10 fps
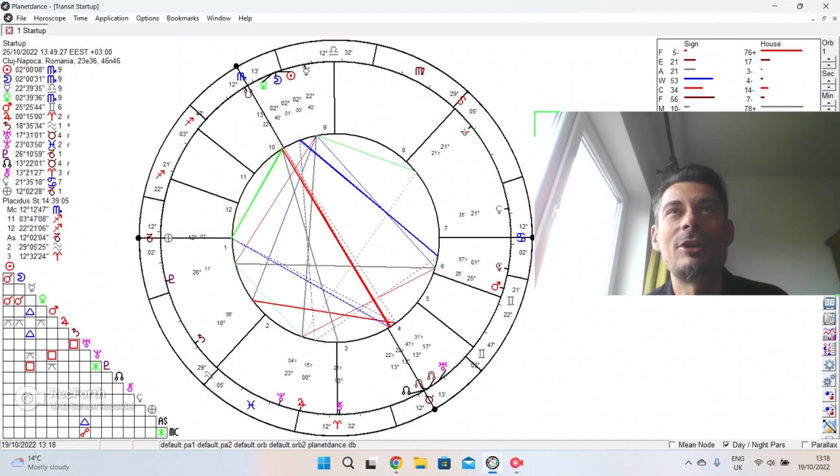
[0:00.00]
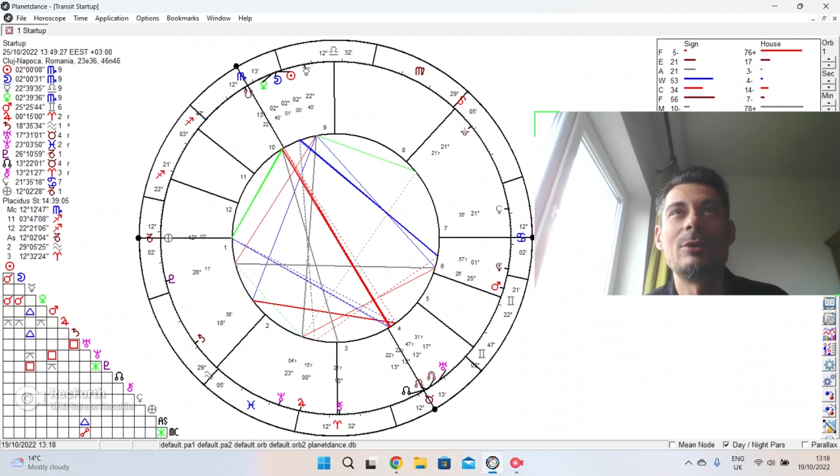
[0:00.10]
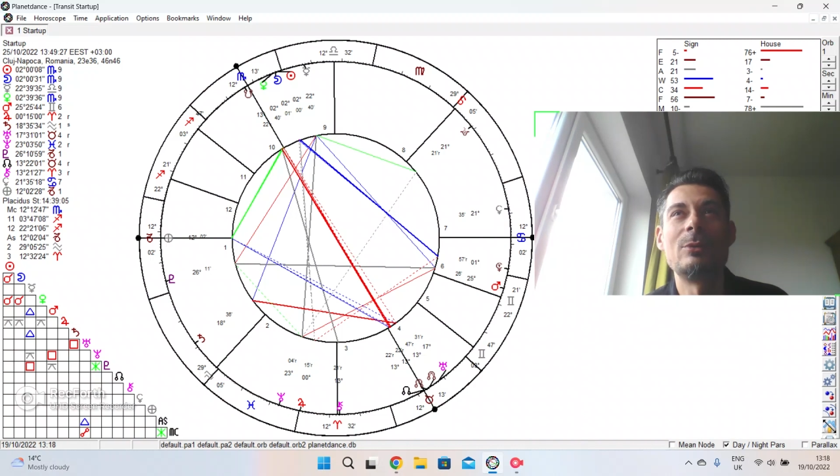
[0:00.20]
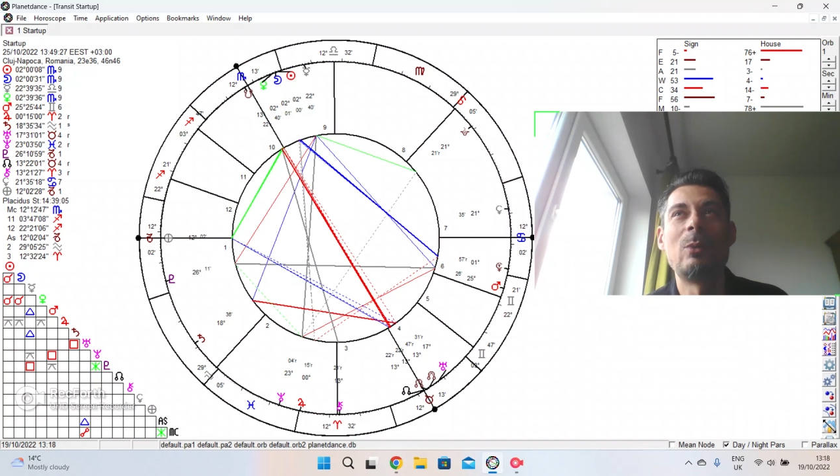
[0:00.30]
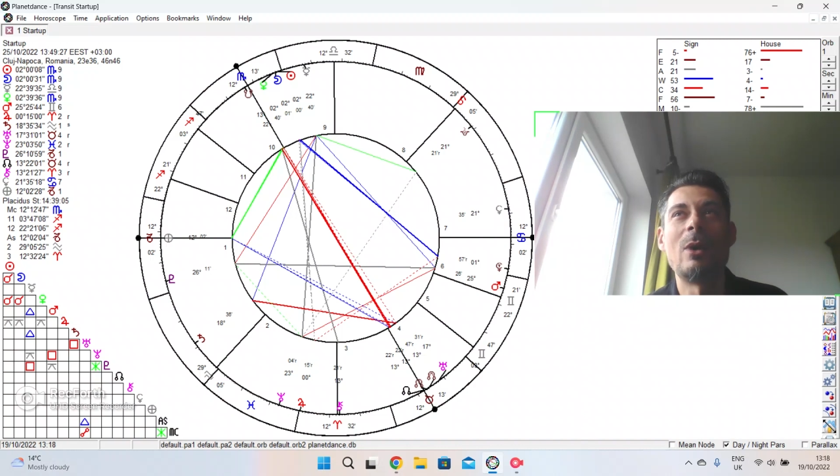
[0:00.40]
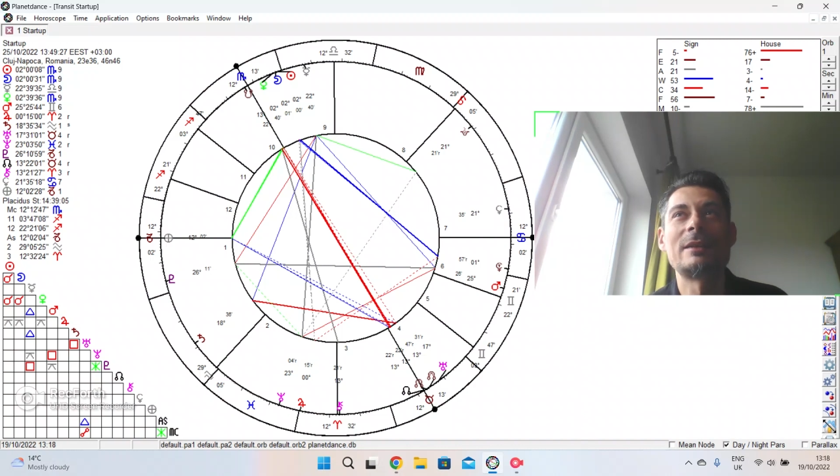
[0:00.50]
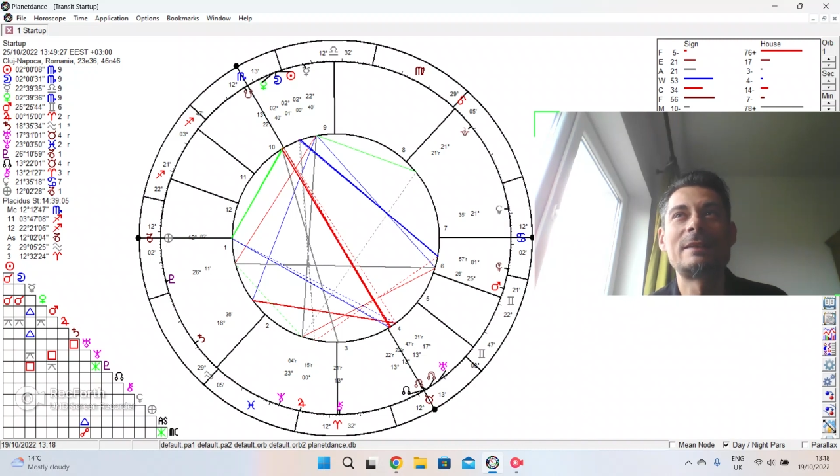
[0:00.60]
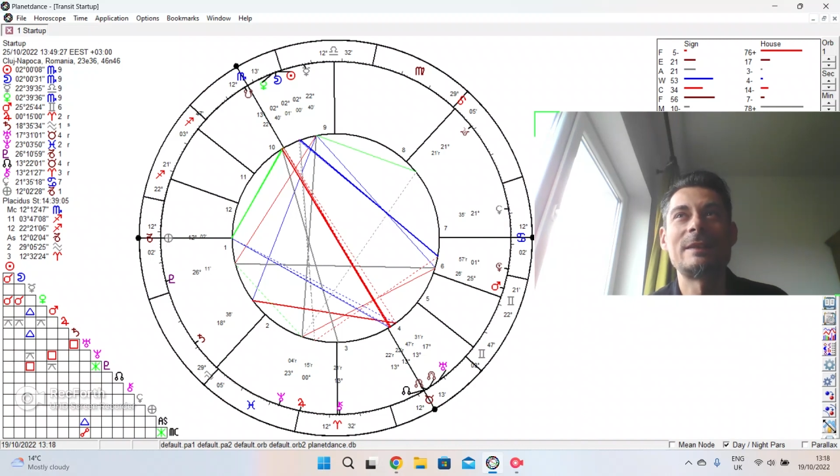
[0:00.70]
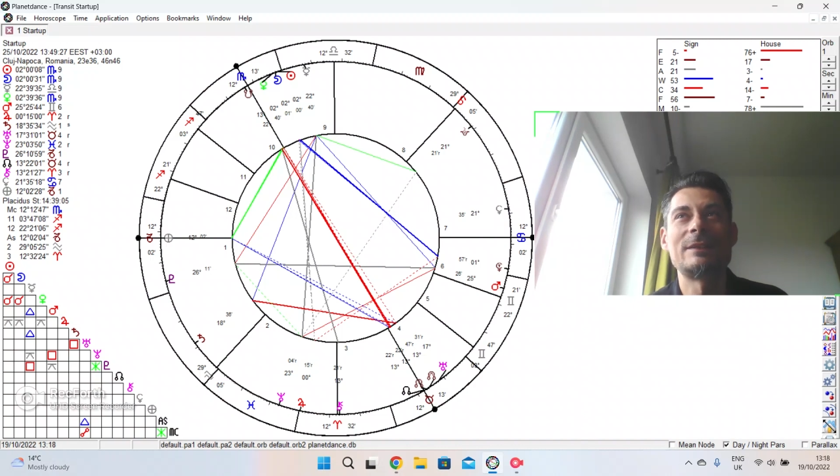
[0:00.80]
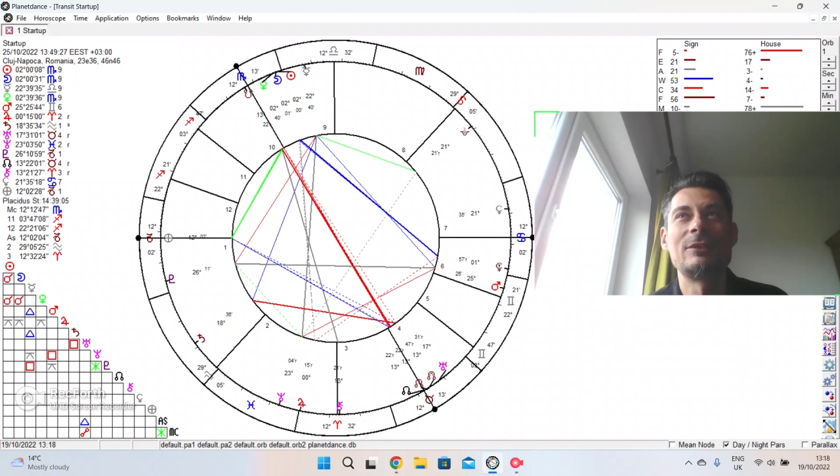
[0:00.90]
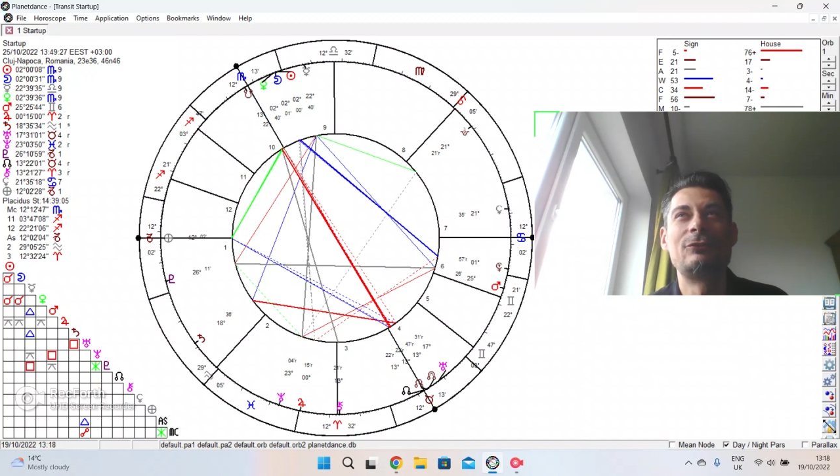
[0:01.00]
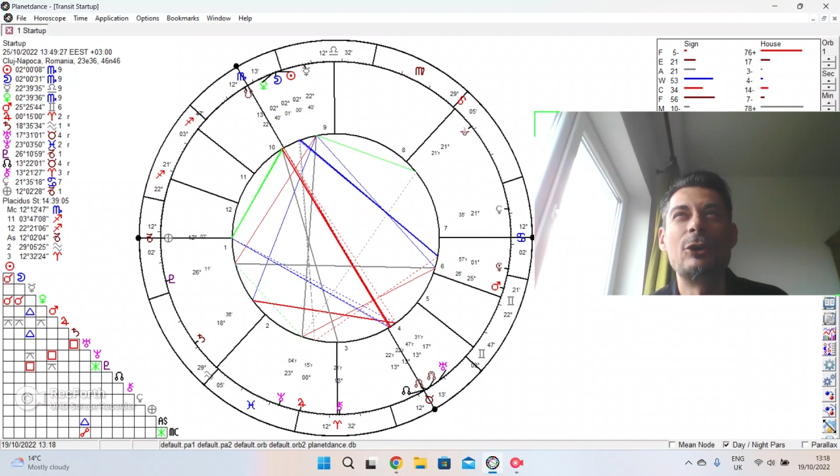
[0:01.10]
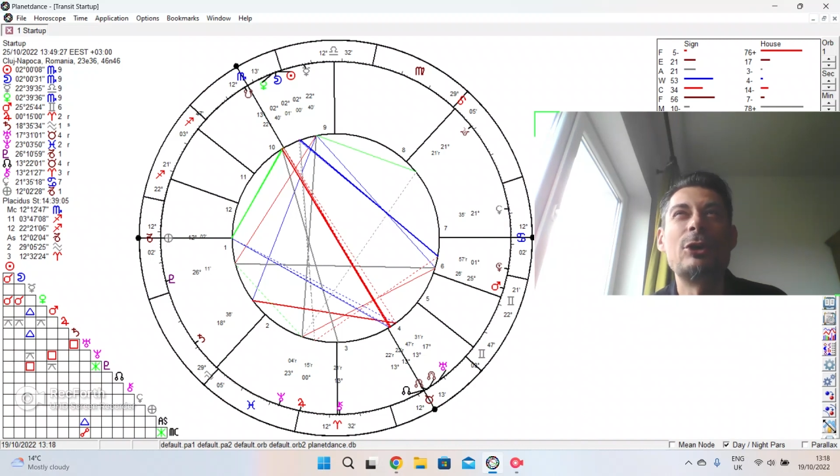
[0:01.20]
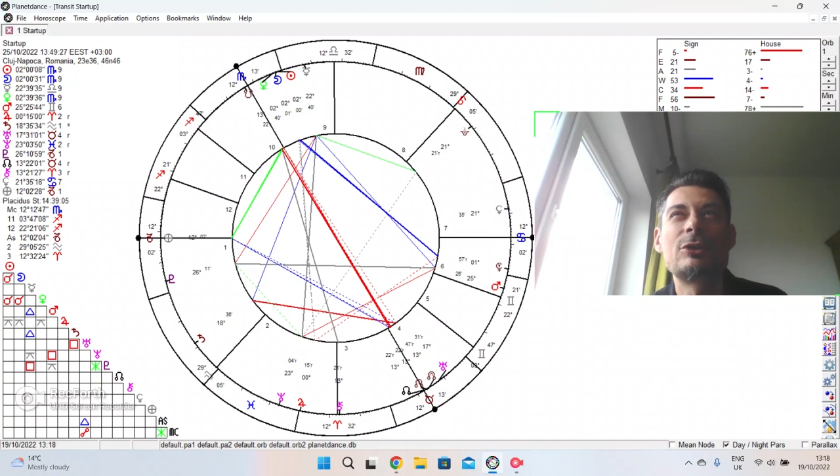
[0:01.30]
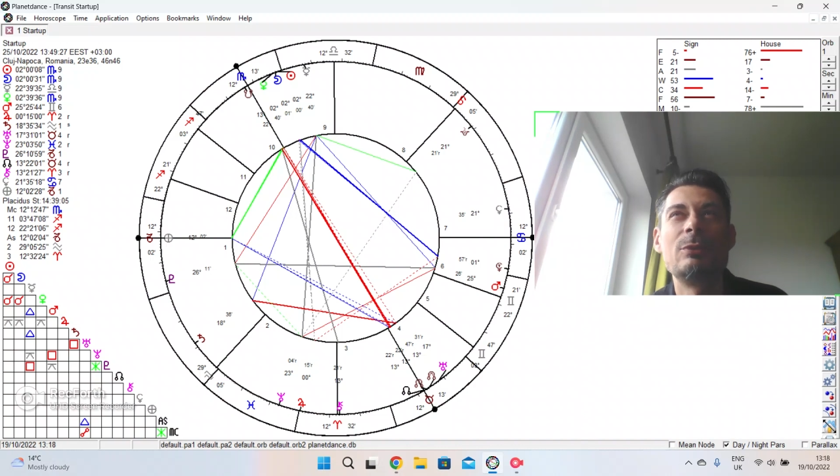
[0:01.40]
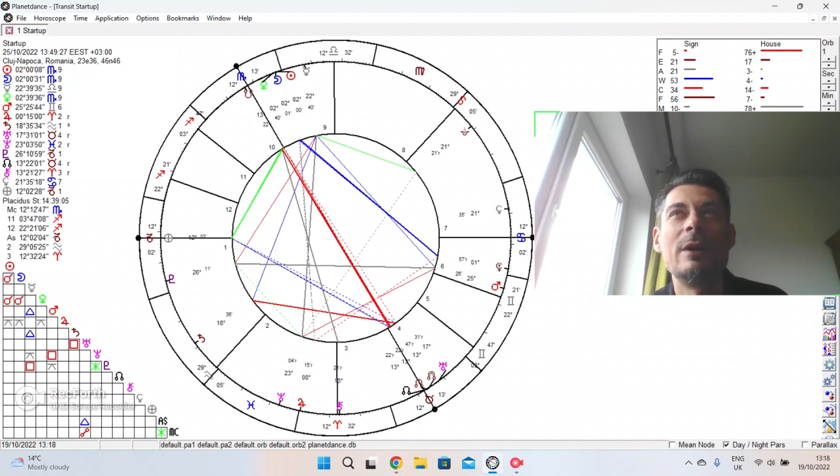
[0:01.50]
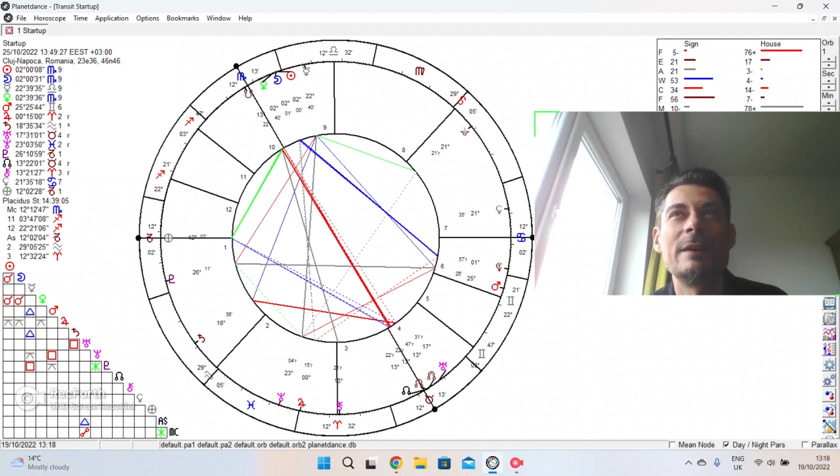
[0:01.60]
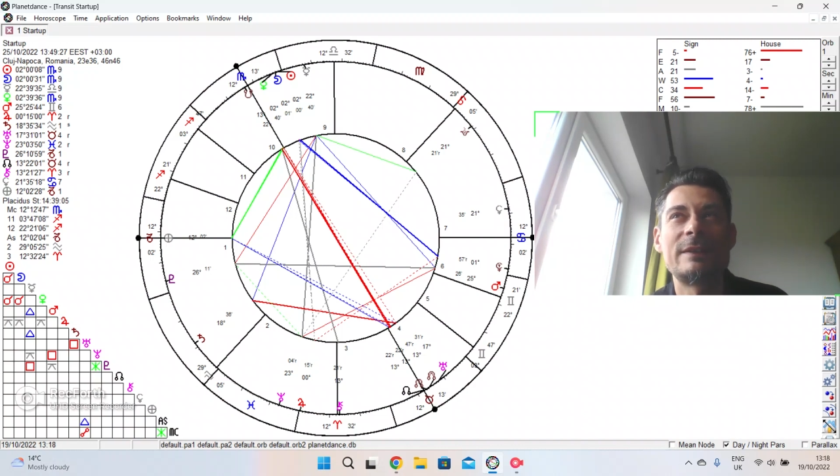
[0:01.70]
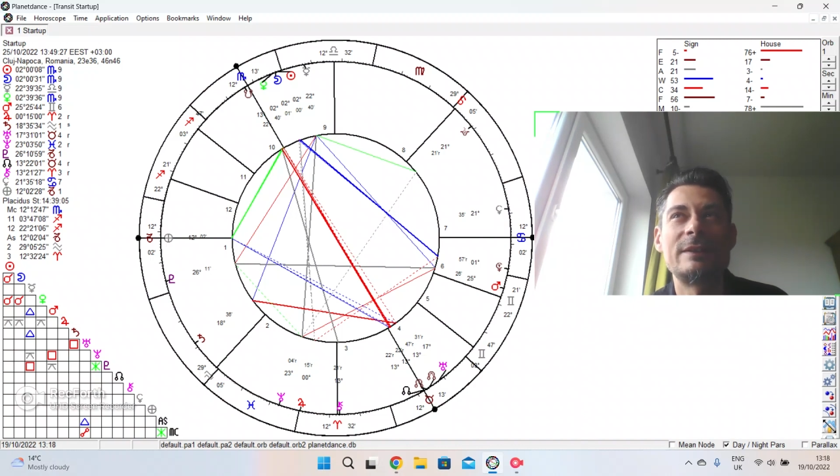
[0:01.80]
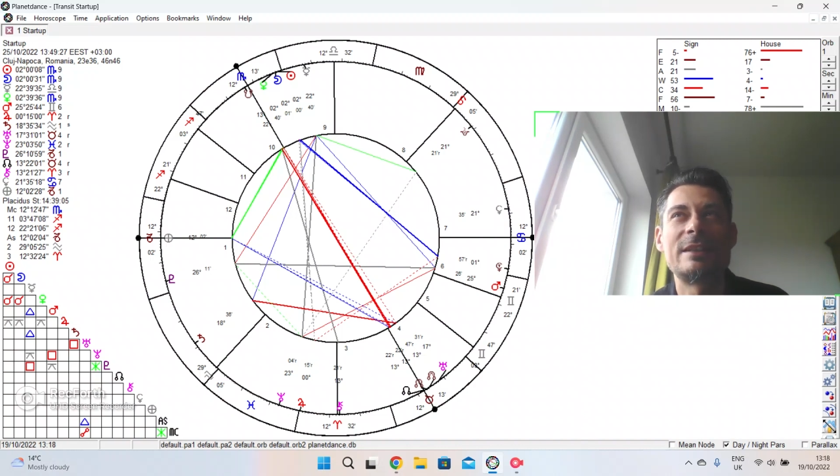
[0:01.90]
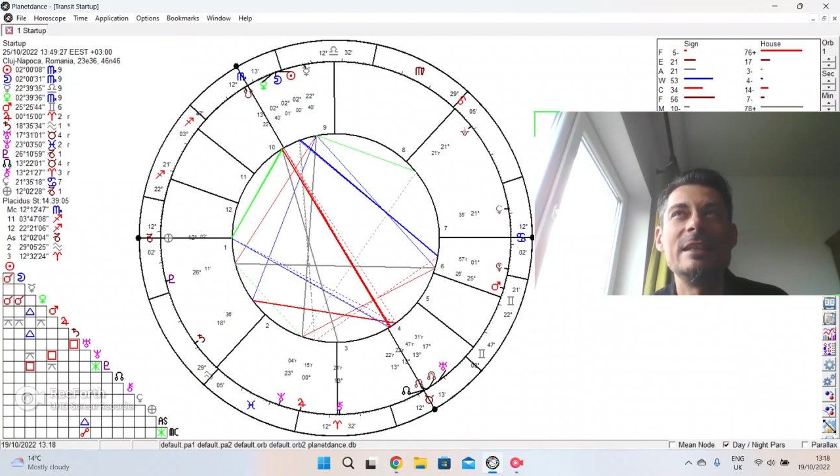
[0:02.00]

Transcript: I'm not quite